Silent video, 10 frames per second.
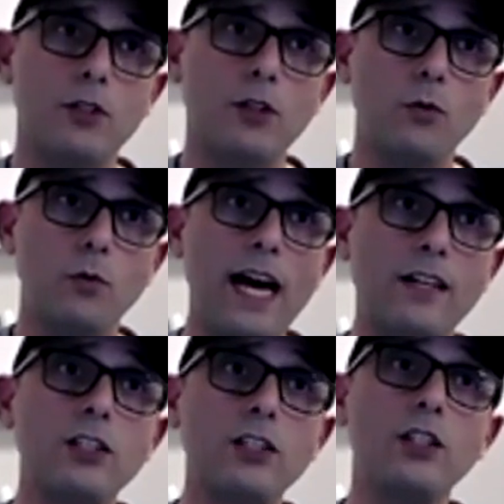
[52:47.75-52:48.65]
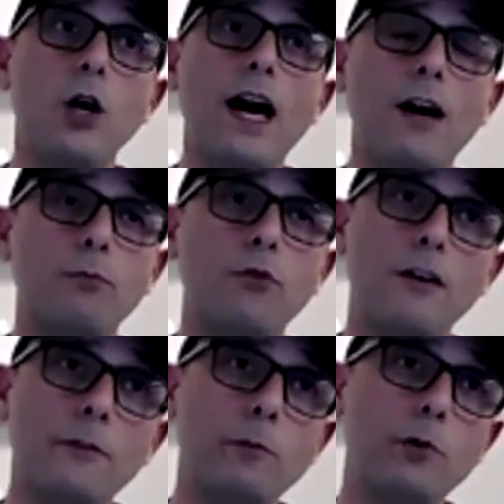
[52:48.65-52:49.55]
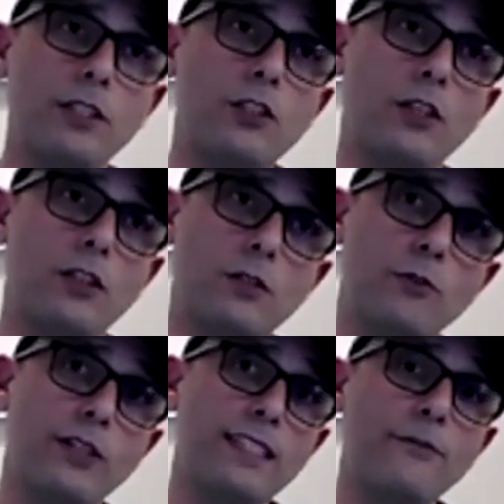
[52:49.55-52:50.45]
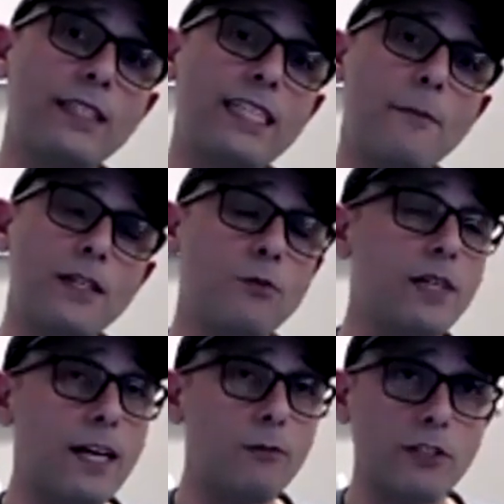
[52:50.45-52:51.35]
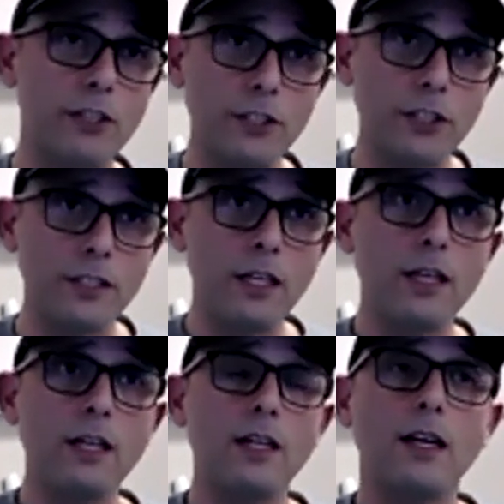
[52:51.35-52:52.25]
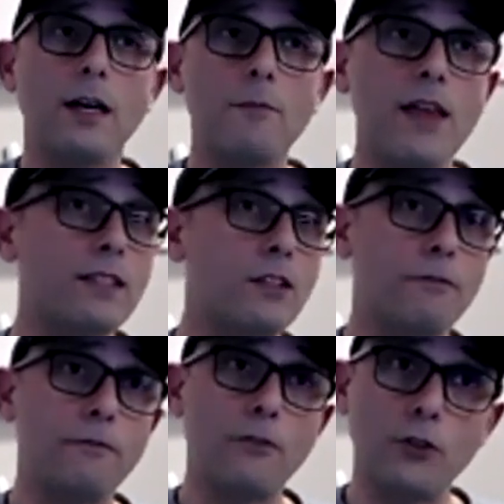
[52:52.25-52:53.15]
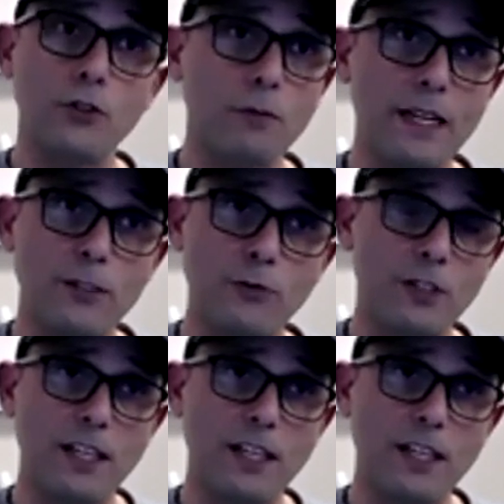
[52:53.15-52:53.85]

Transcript: So we actually know how profitable each customer is. Every time I do an acquisition, um, that's the first metric.